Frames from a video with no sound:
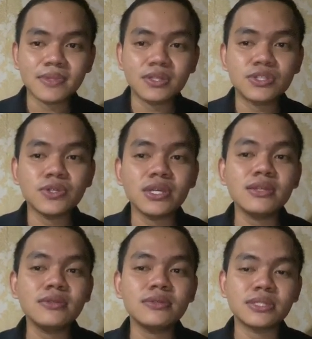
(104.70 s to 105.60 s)
to
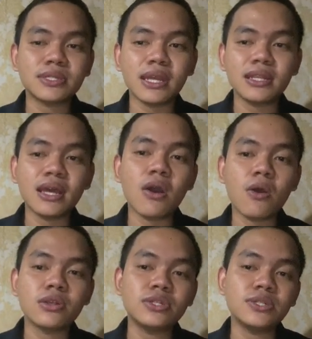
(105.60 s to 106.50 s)
illustrate
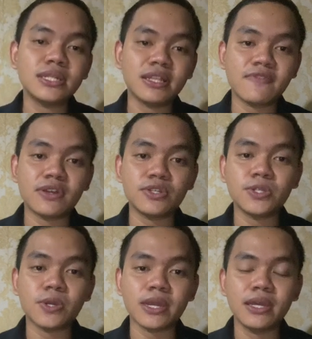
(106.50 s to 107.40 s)
or to deliver the
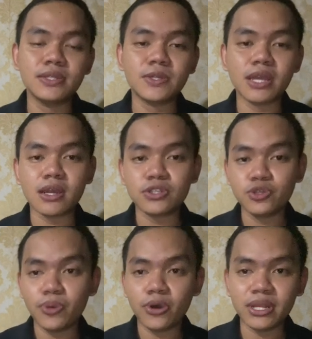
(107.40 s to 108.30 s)
story. So there are 2
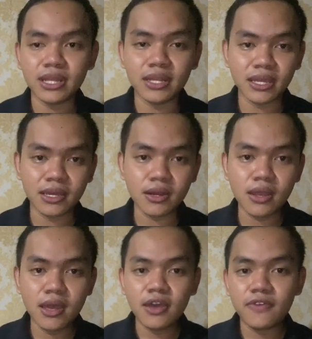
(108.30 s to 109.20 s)
points in here,
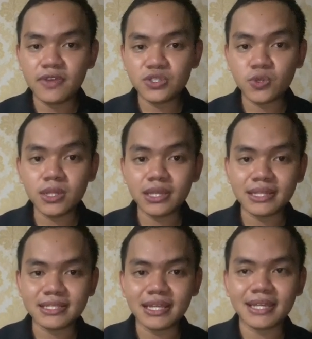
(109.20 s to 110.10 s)
visual
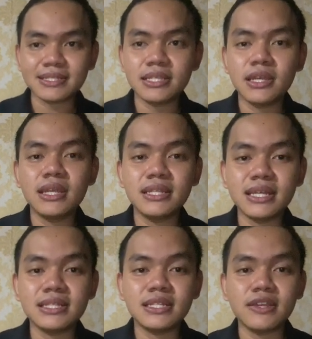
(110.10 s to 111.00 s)
and text.
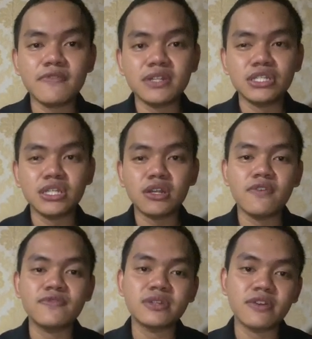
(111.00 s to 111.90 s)
That's the definition
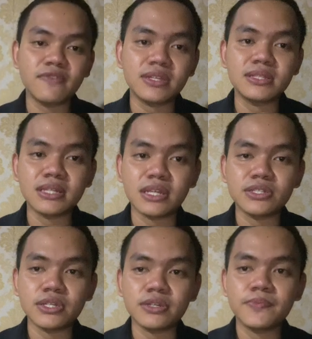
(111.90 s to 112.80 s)
of graphic
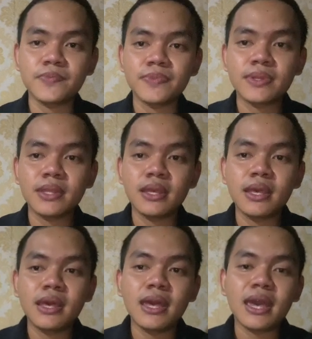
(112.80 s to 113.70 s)
literature.
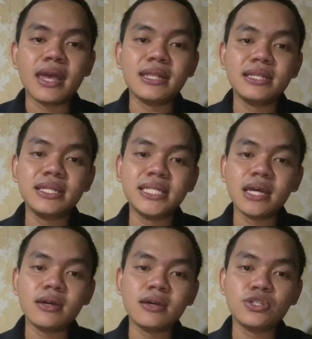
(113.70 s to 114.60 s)
And there
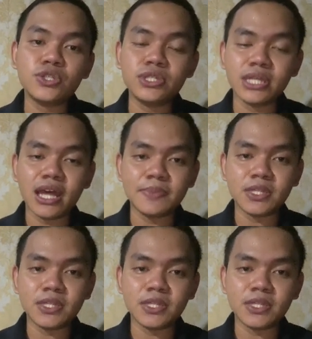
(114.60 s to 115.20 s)
are two types